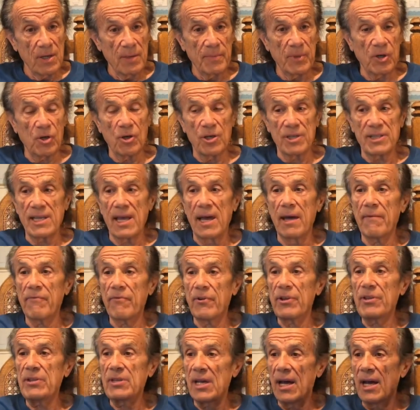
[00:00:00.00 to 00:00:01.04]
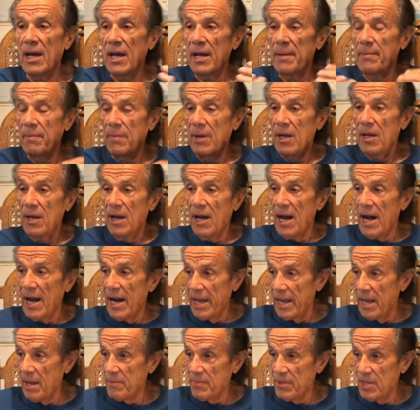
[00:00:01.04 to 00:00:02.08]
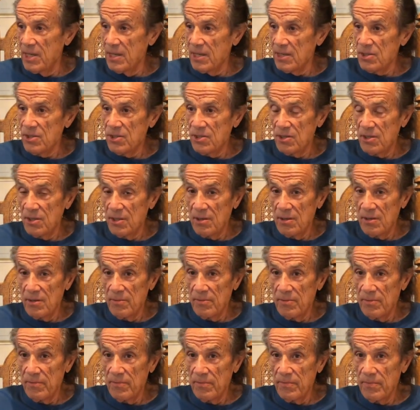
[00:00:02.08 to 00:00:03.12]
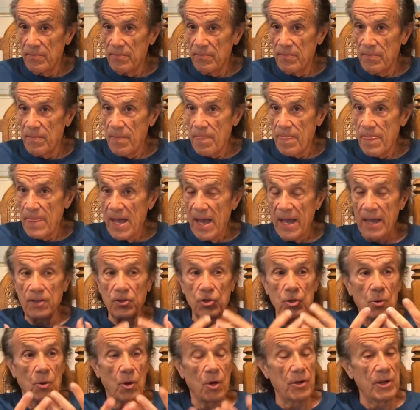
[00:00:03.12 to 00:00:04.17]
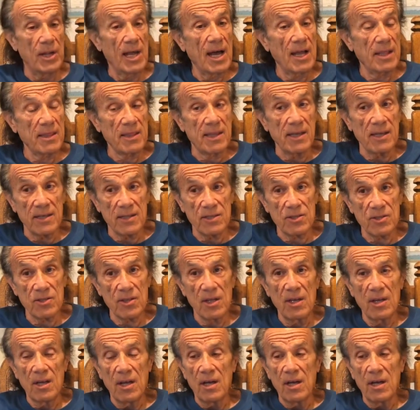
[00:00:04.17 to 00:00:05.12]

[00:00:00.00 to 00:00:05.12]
Because every time I am this, and you are not this,